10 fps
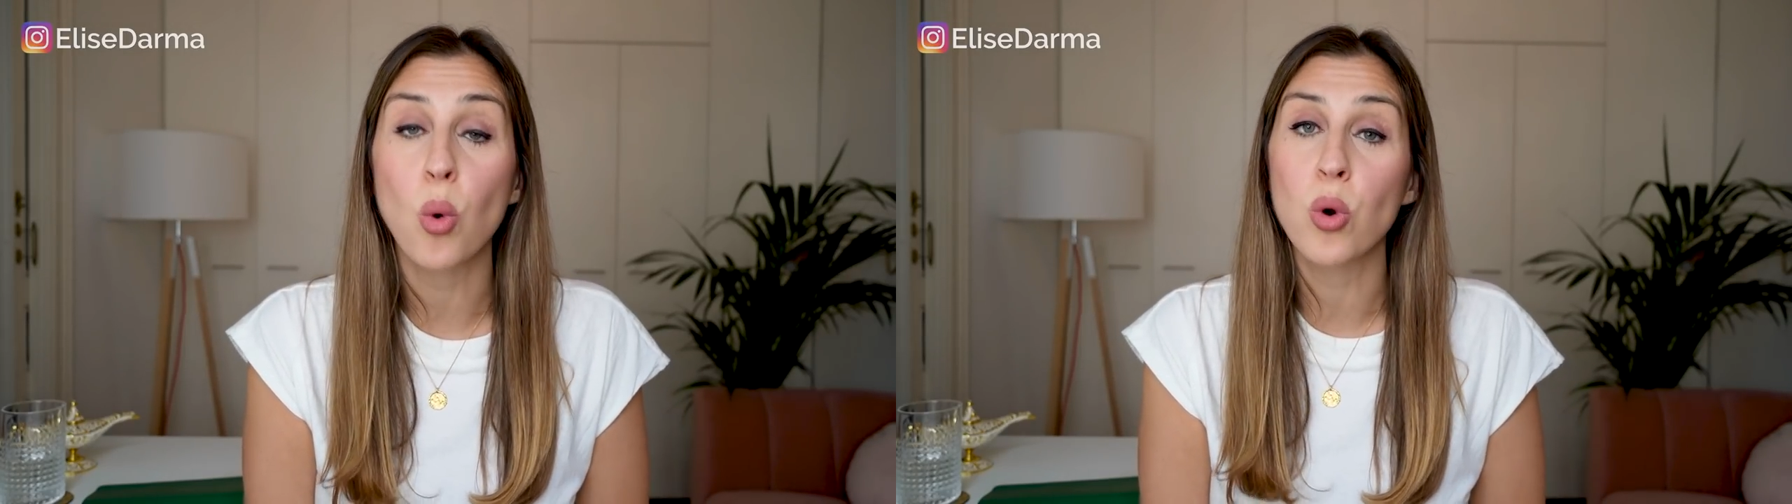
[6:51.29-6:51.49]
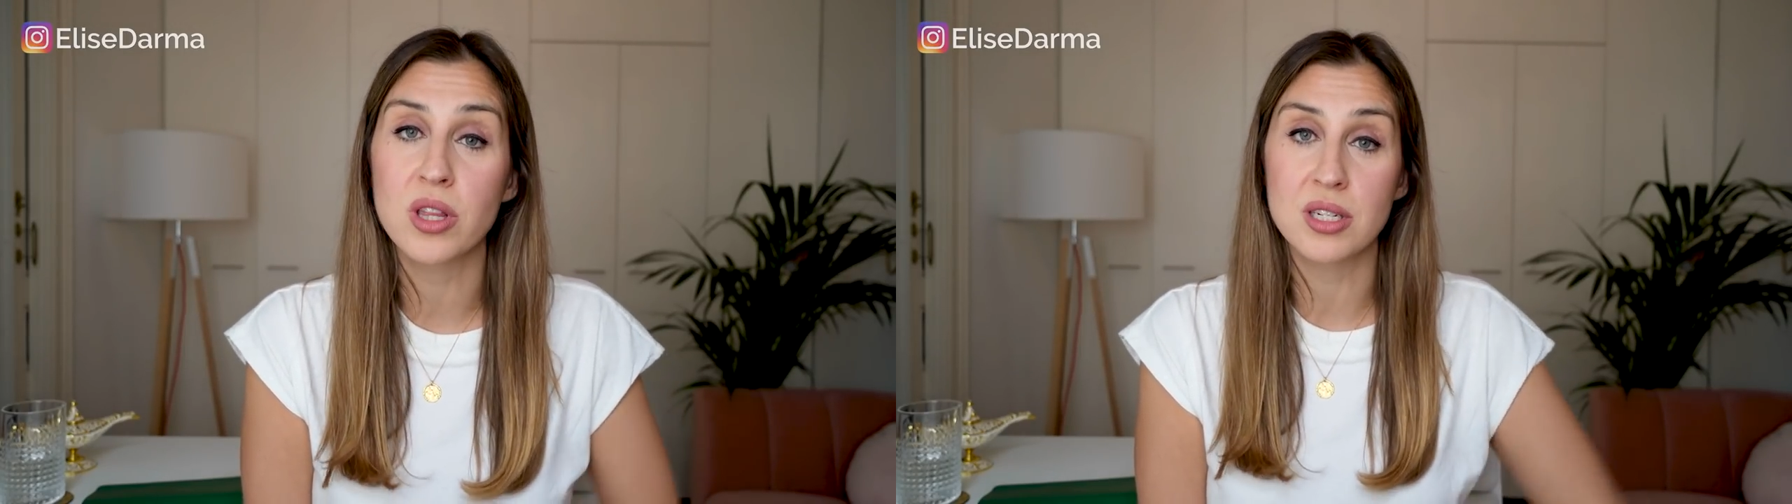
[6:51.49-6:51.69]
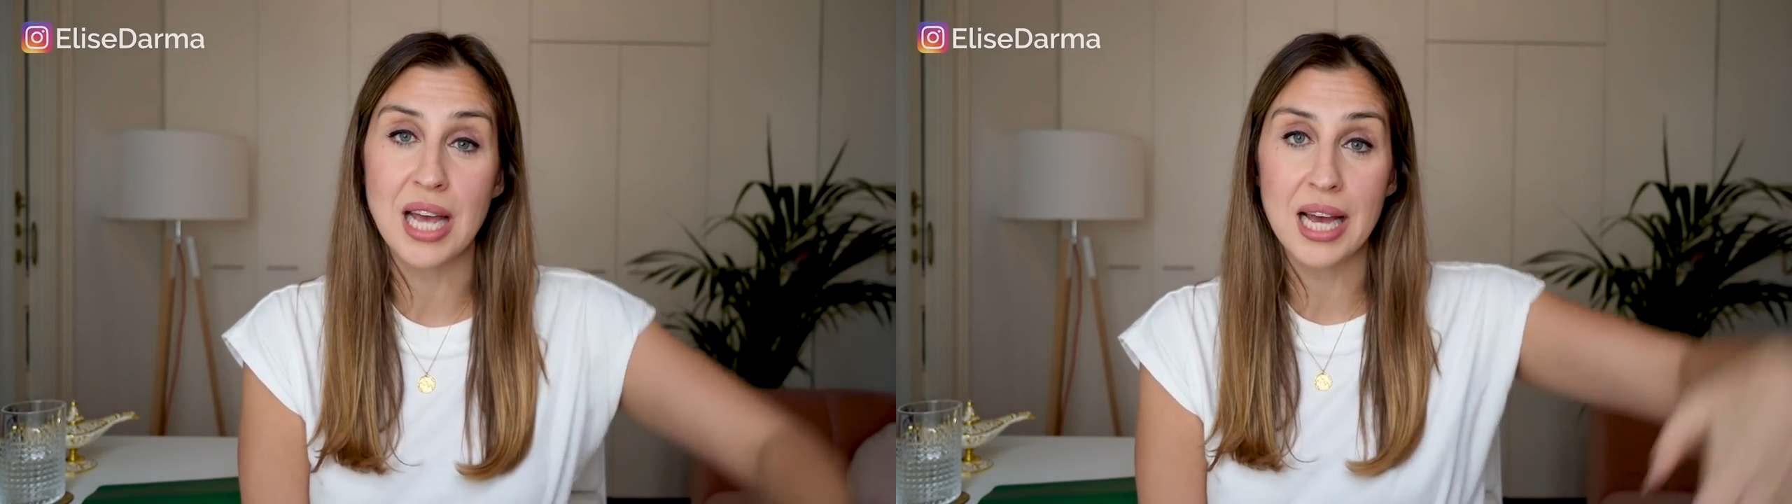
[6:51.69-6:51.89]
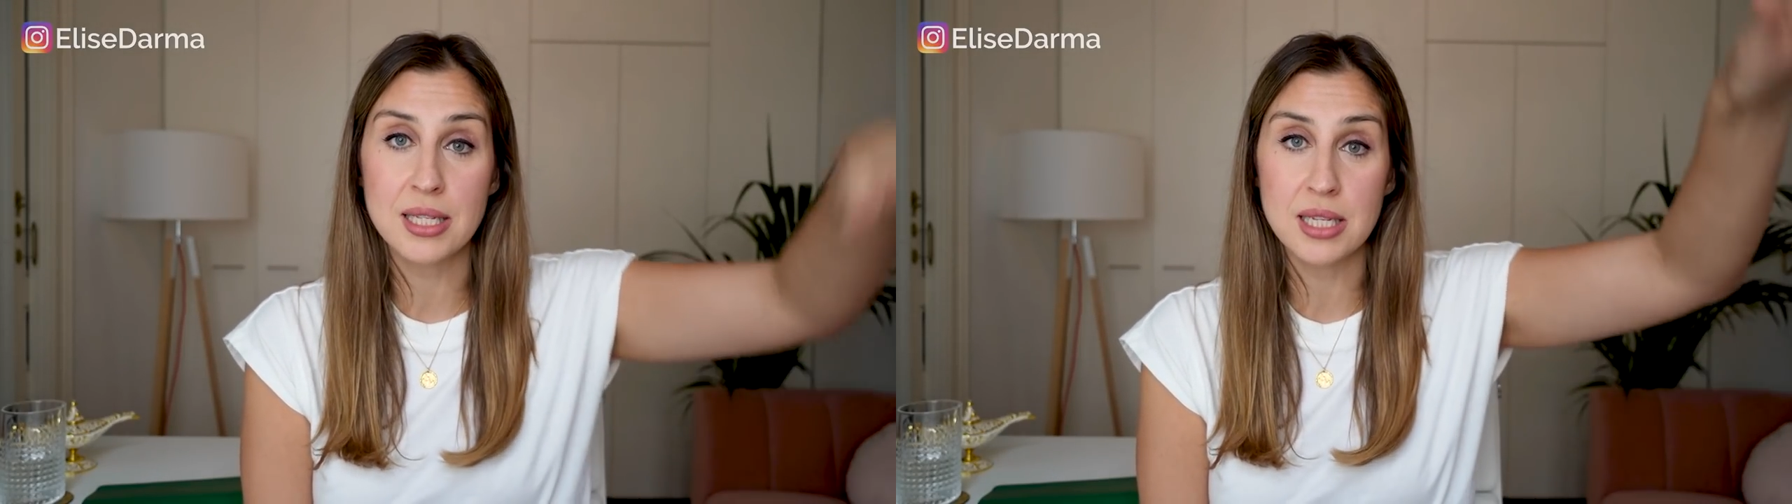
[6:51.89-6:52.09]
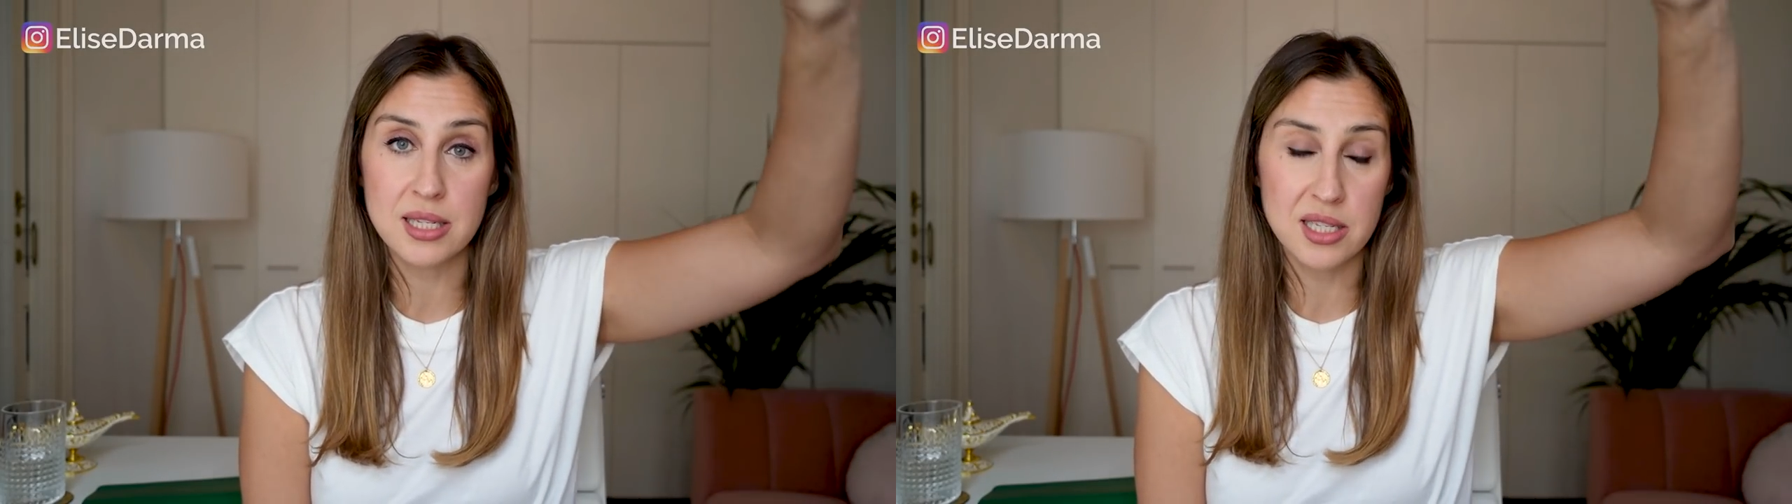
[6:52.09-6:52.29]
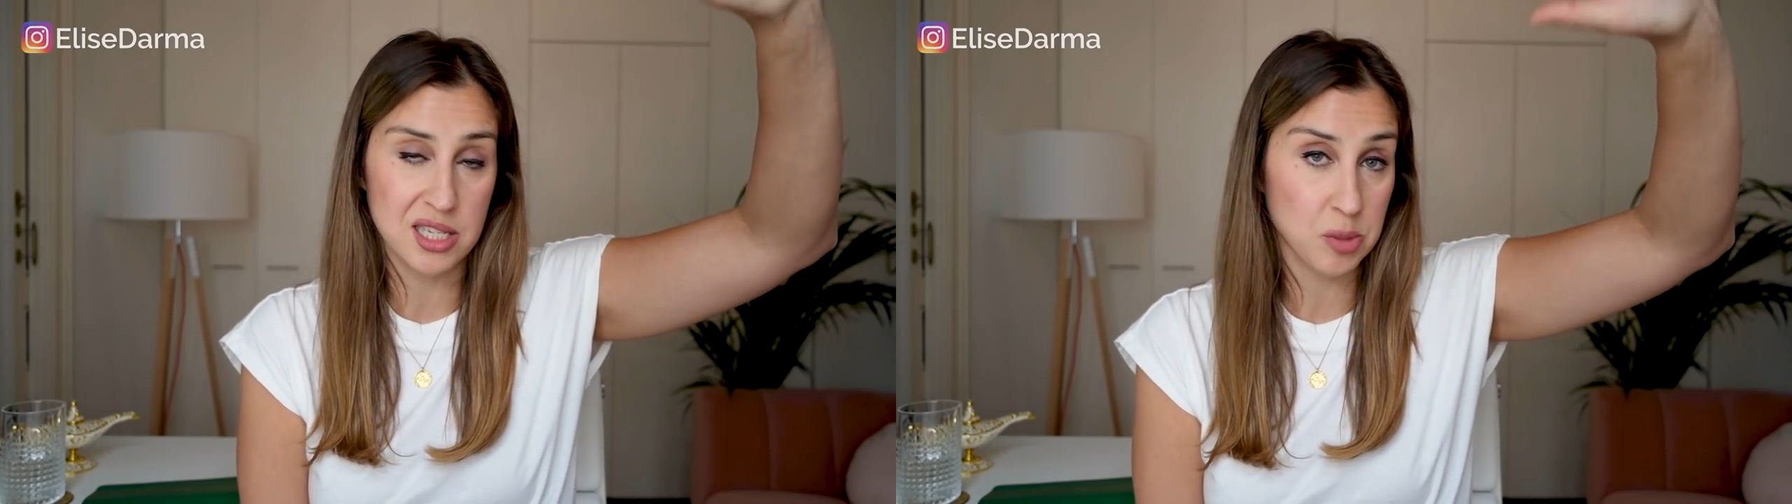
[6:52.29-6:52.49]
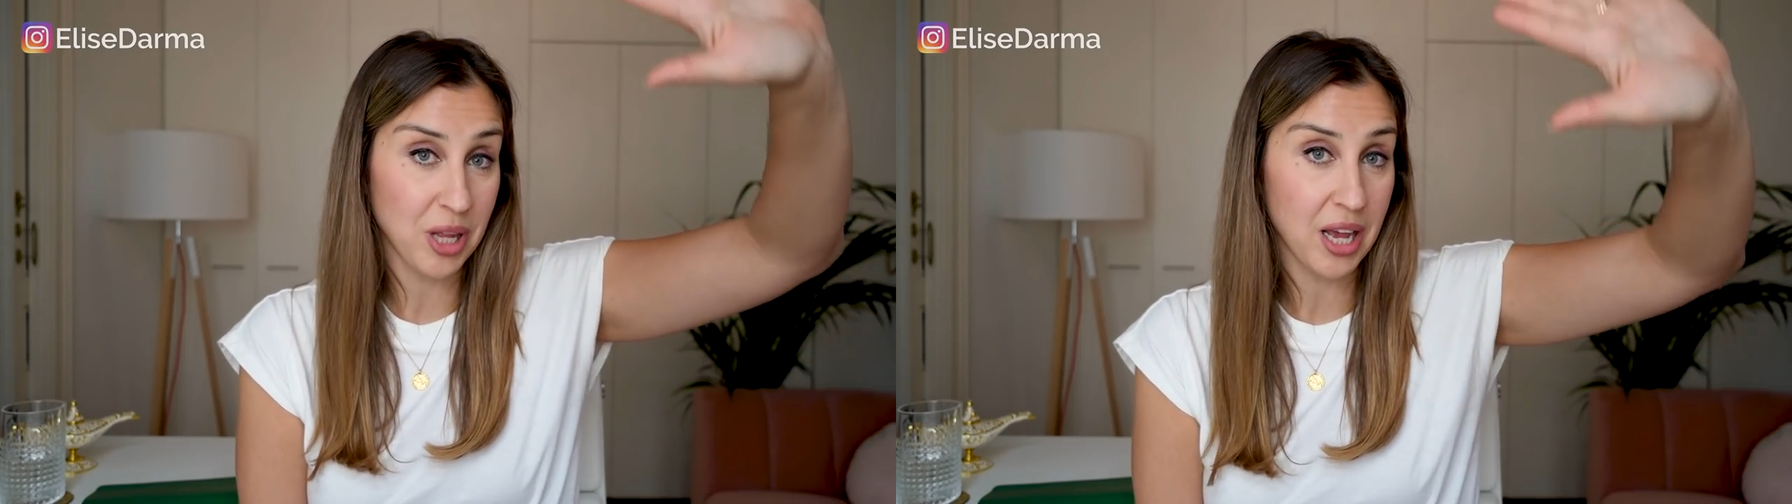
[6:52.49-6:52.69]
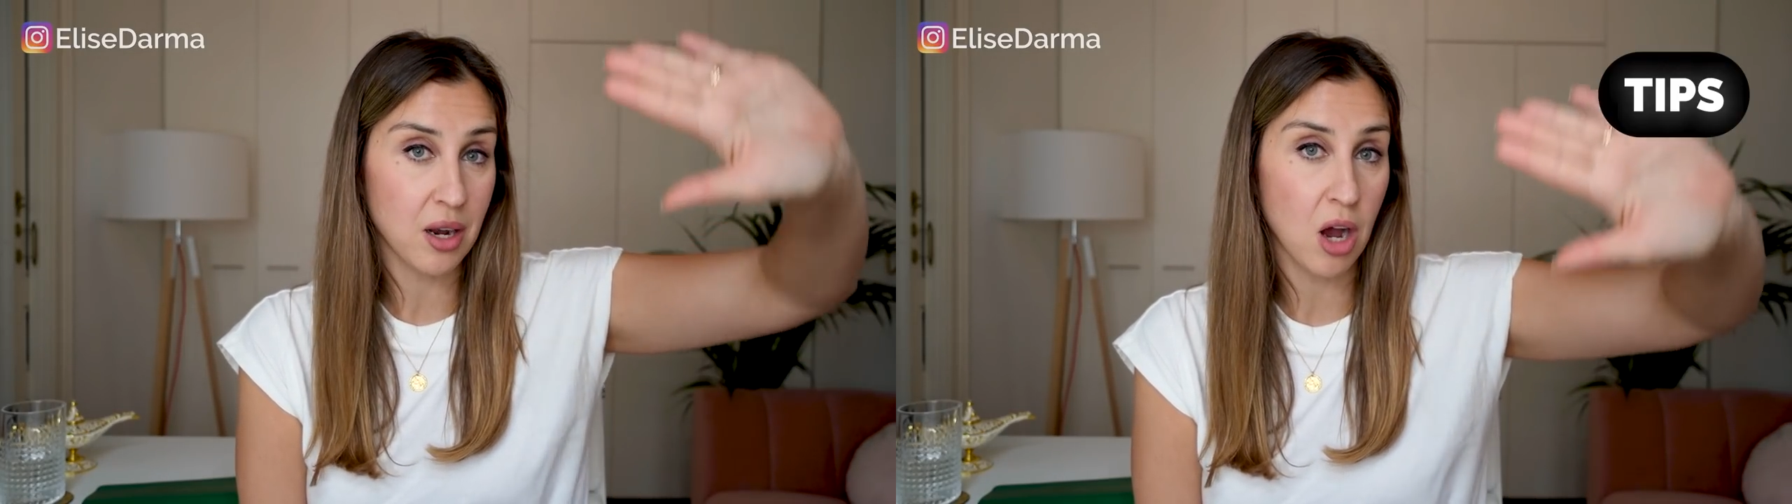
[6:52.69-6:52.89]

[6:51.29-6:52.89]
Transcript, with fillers: or the text is displayed